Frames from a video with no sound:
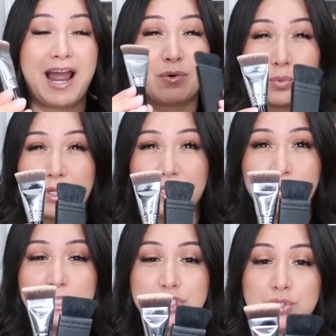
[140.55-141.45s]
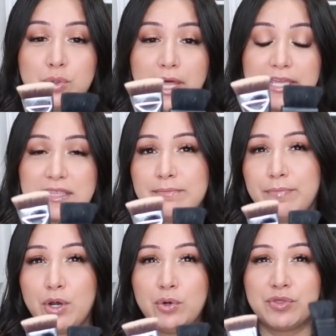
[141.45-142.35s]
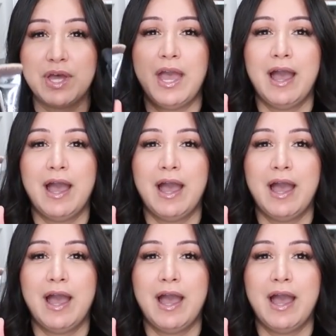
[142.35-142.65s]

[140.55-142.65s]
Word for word: I really, really do like them both.